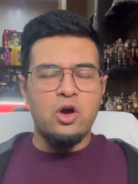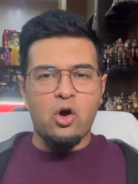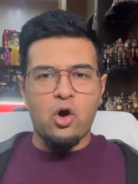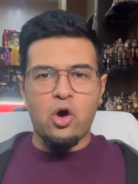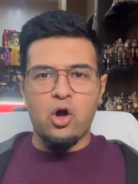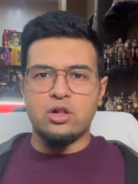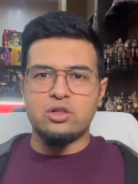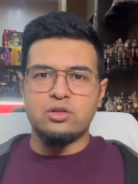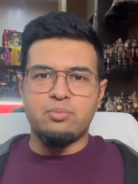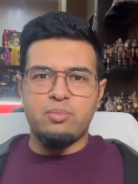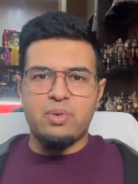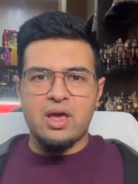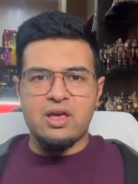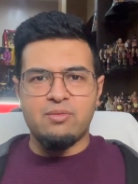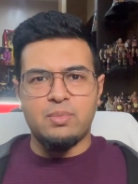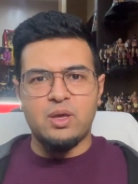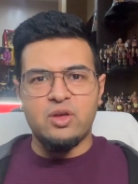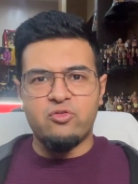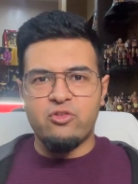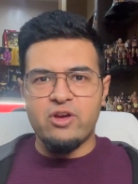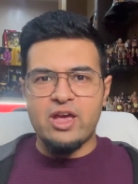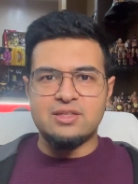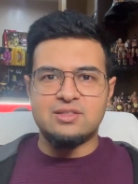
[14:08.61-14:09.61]
all the baby
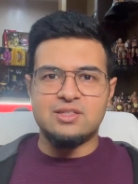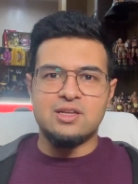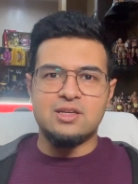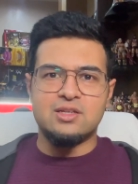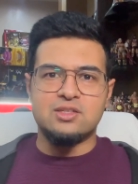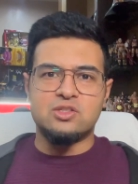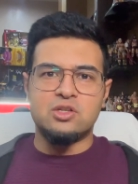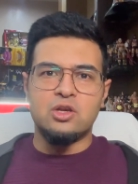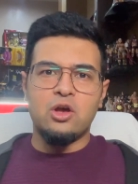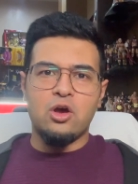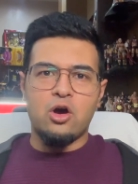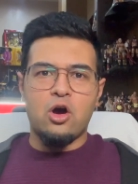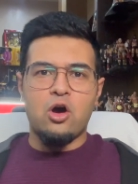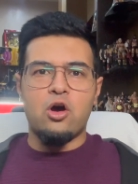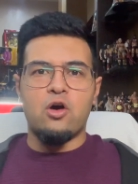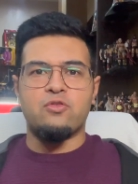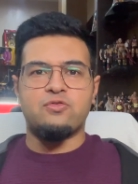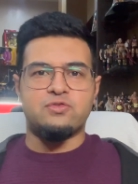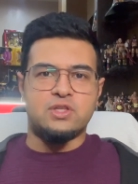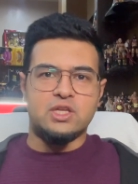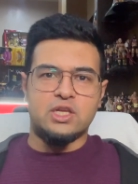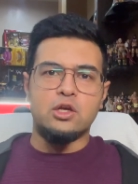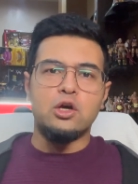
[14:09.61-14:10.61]
faces
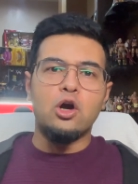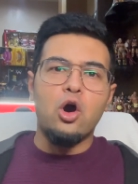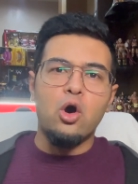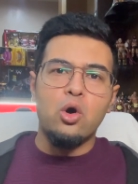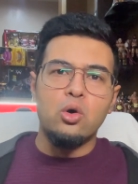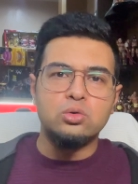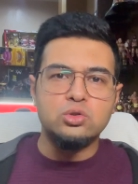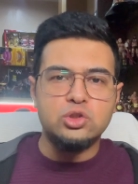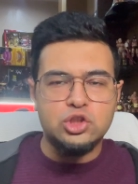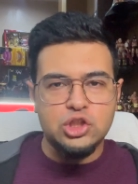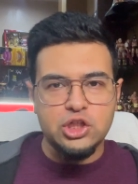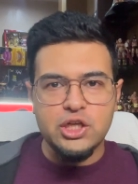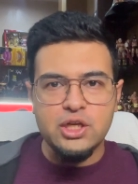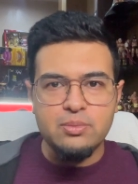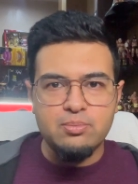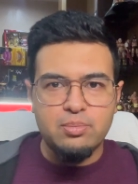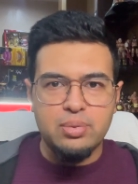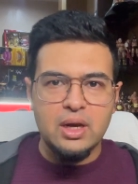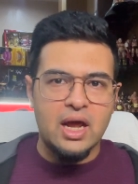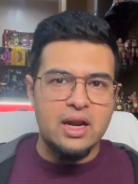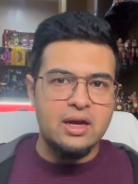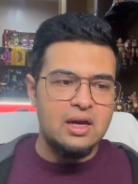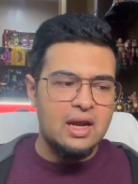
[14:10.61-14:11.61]
of the OG
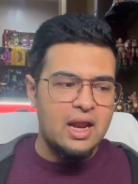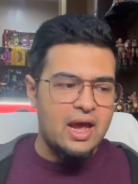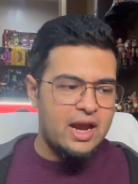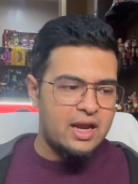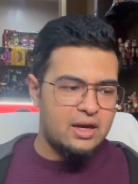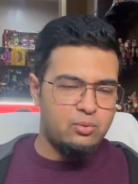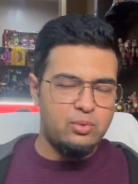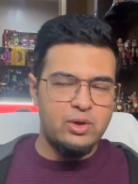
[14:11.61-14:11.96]
bloodline.